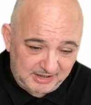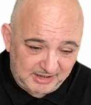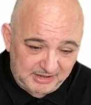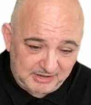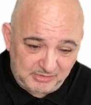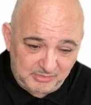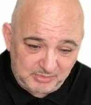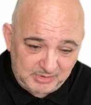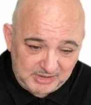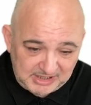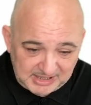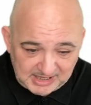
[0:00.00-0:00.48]

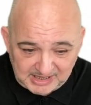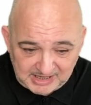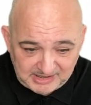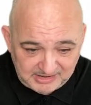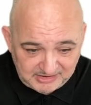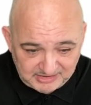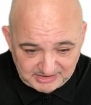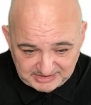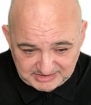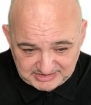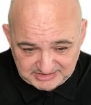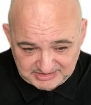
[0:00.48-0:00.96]

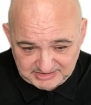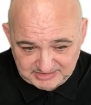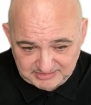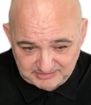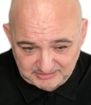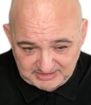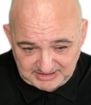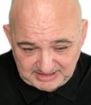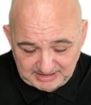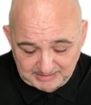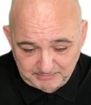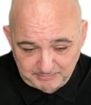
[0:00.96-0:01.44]
create
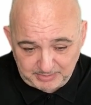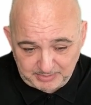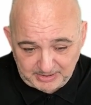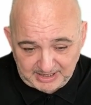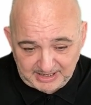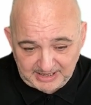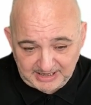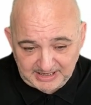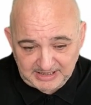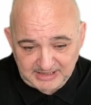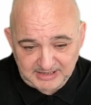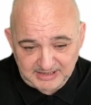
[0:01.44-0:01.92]
this
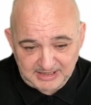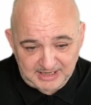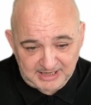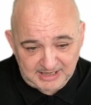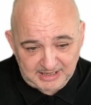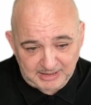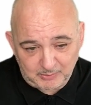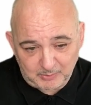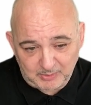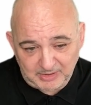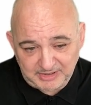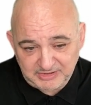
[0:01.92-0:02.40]
campaign,
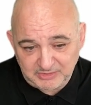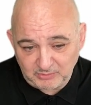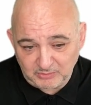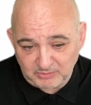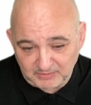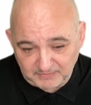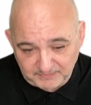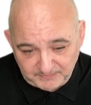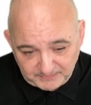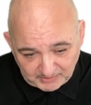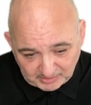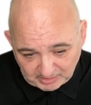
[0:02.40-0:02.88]
how I do
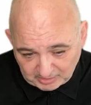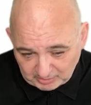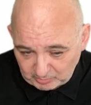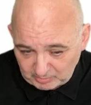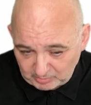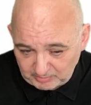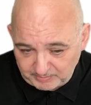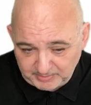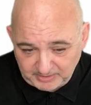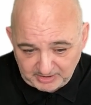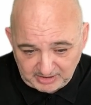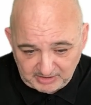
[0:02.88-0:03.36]
the
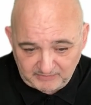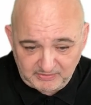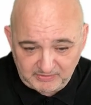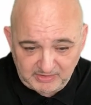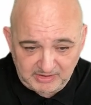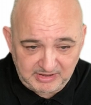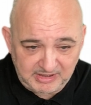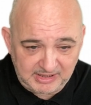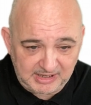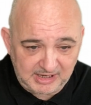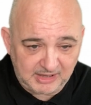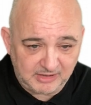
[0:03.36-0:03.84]
follow-up and
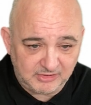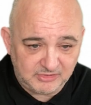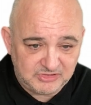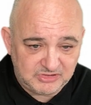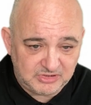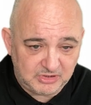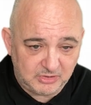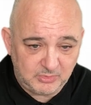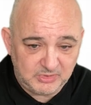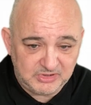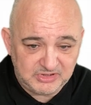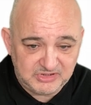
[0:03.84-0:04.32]
everything else.
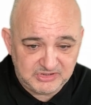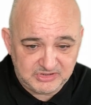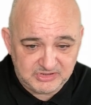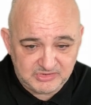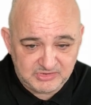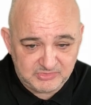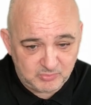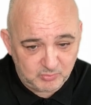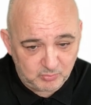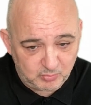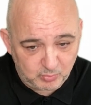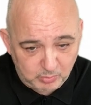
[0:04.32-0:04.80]
So
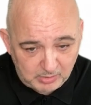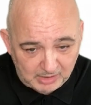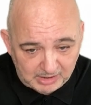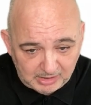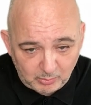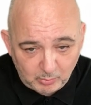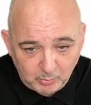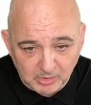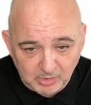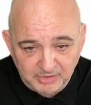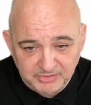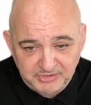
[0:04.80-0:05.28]
it's
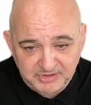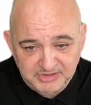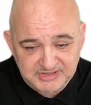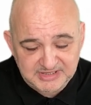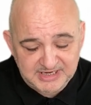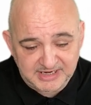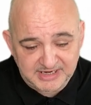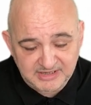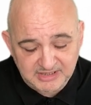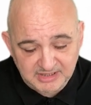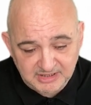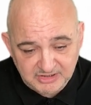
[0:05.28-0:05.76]
well worth
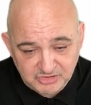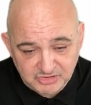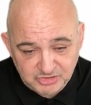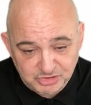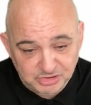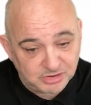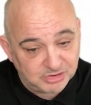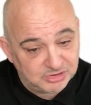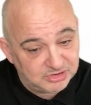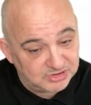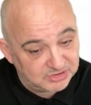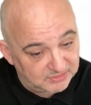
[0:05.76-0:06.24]
attending
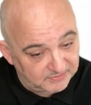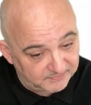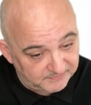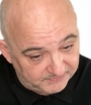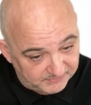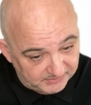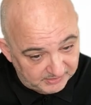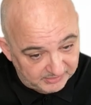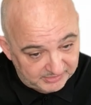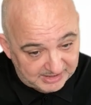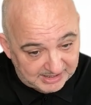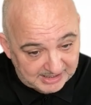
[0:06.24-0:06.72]
just
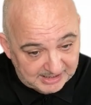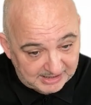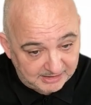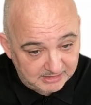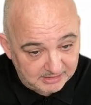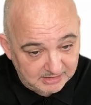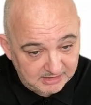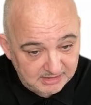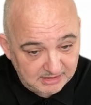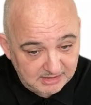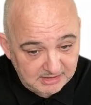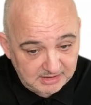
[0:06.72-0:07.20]
for that.
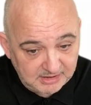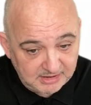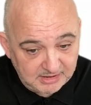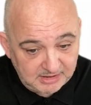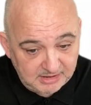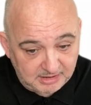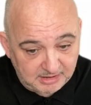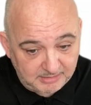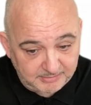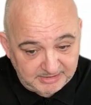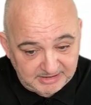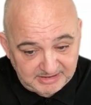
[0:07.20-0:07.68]

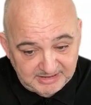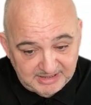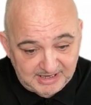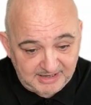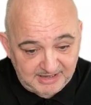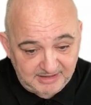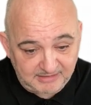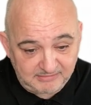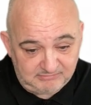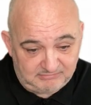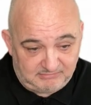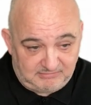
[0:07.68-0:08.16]
I mean,
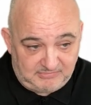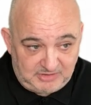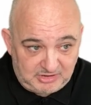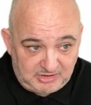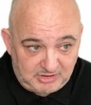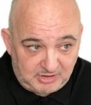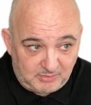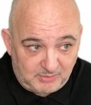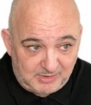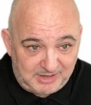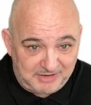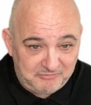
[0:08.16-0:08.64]
that,
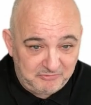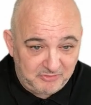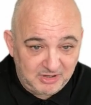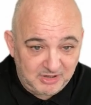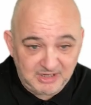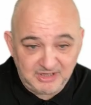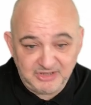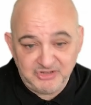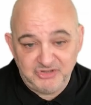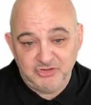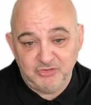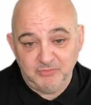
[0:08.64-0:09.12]
I
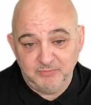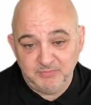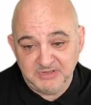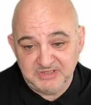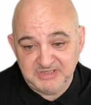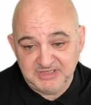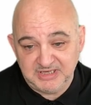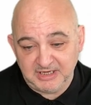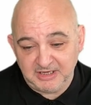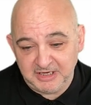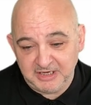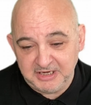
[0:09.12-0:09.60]
really should be
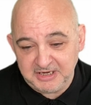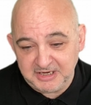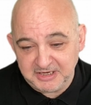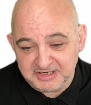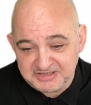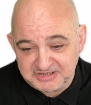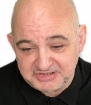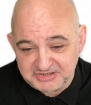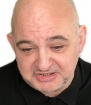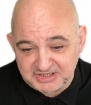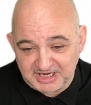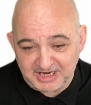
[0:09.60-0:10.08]
selling
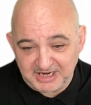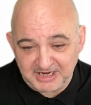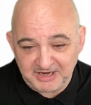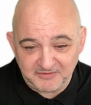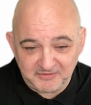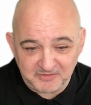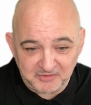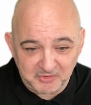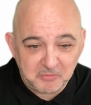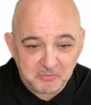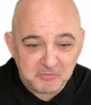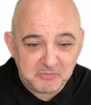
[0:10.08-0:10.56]
as kind
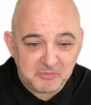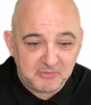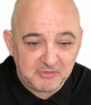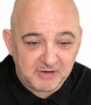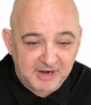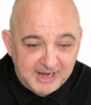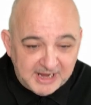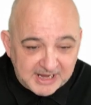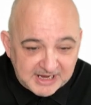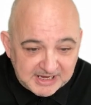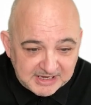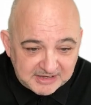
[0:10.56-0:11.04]
of an
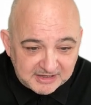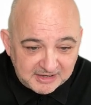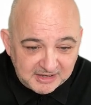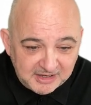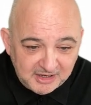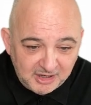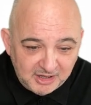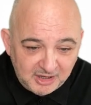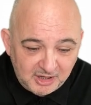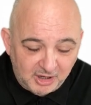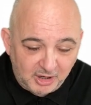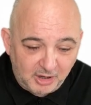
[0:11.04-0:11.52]
upgrade
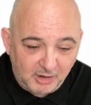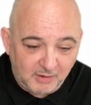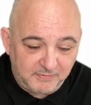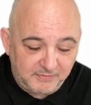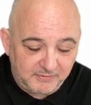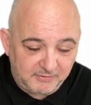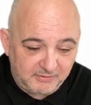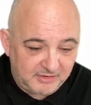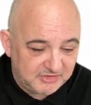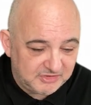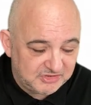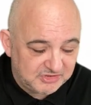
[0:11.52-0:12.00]

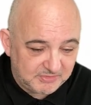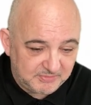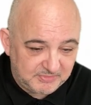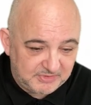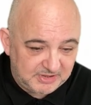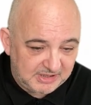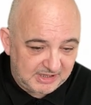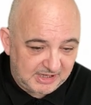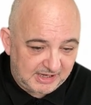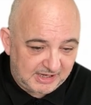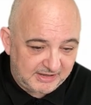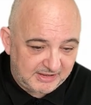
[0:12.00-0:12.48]
offer or
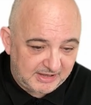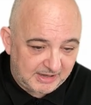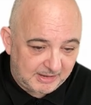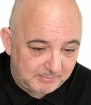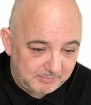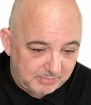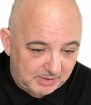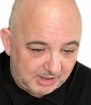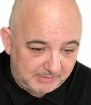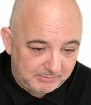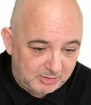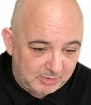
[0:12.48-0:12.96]
something like
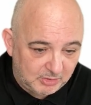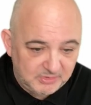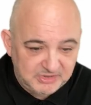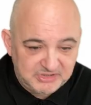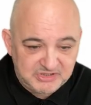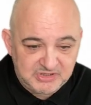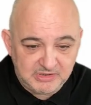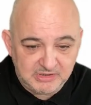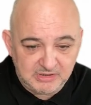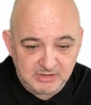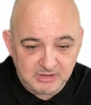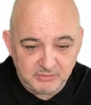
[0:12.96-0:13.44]
that, but I'm going
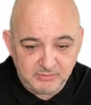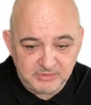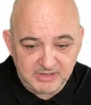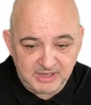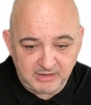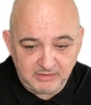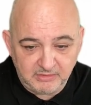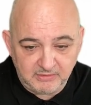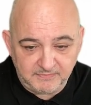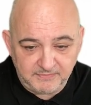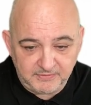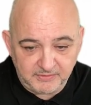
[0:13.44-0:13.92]
to include
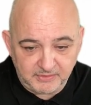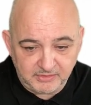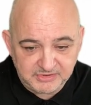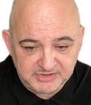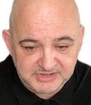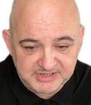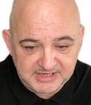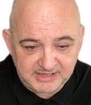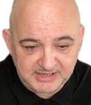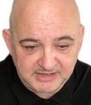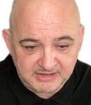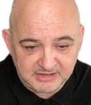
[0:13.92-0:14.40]
that on the
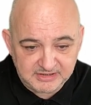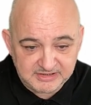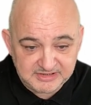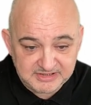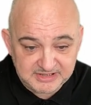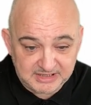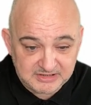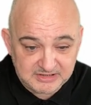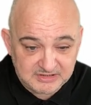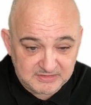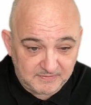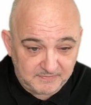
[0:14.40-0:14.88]
front end.
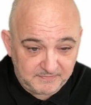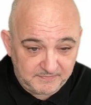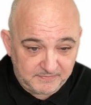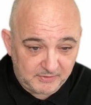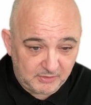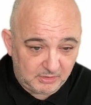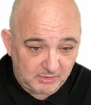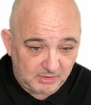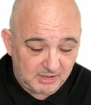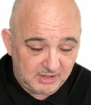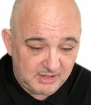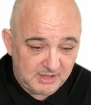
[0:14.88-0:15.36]
So that's a
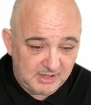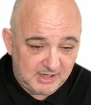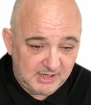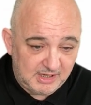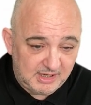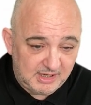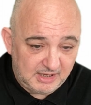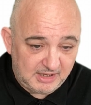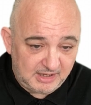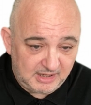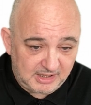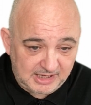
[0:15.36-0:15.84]
full
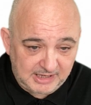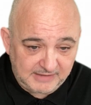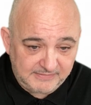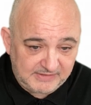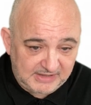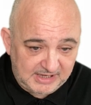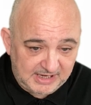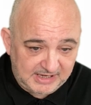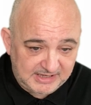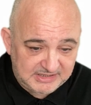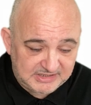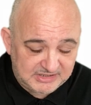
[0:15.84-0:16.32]
live
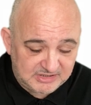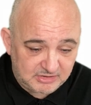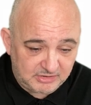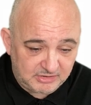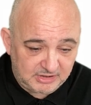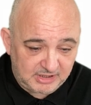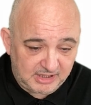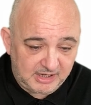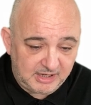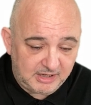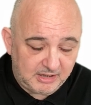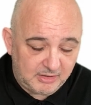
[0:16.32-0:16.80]
case
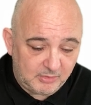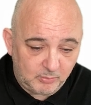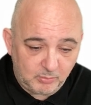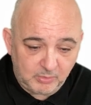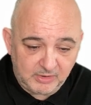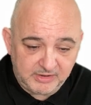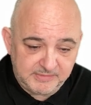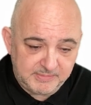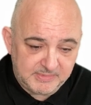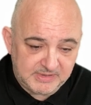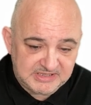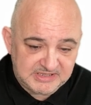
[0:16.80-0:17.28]
study
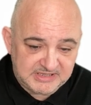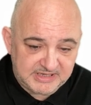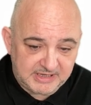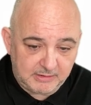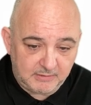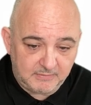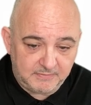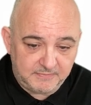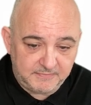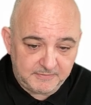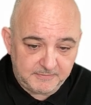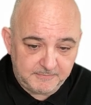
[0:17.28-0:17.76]
with
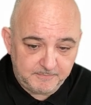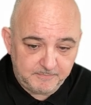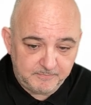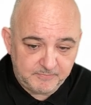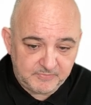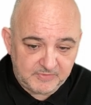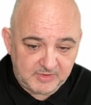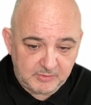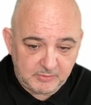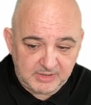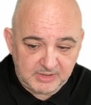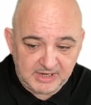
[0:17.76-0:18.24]
myself.
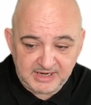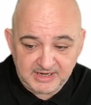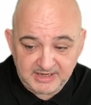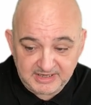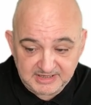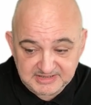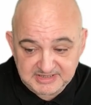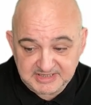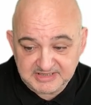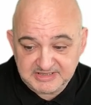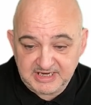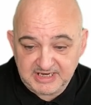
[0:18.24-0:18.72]
Okay, and
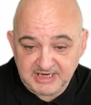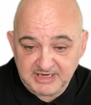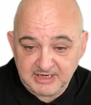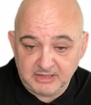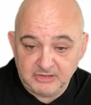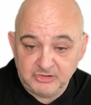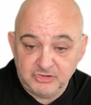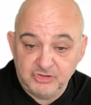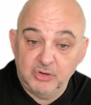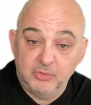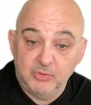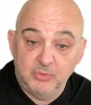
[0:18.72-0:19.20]
as I said,
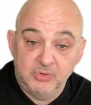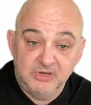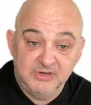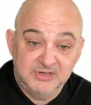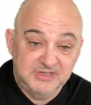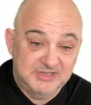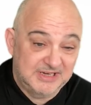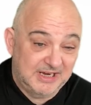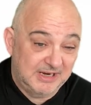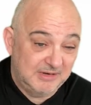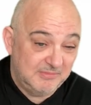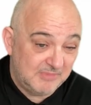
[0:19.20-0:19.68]
I'll show you
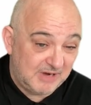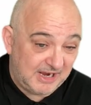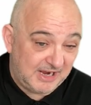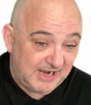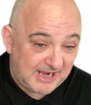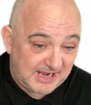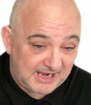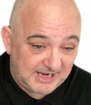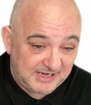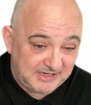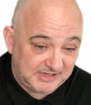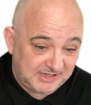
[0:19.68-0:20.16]
inside my
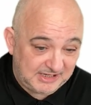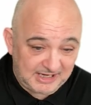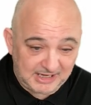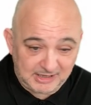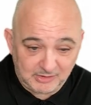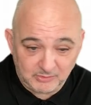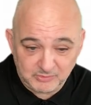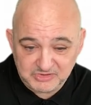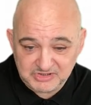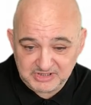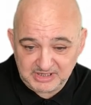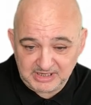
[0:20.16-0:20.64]
ad
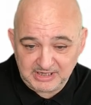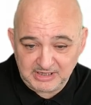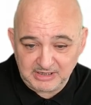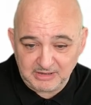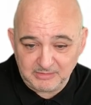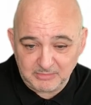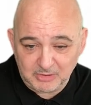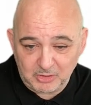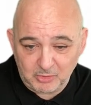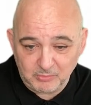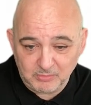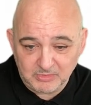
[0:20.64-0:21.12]
account in
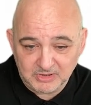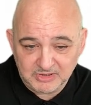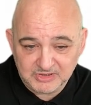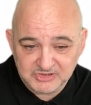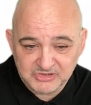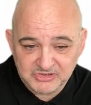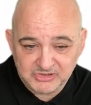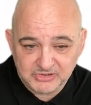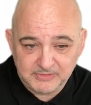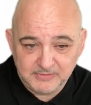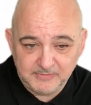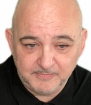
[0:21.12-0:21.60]
a
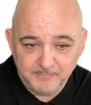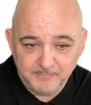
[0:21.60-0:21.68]
moment.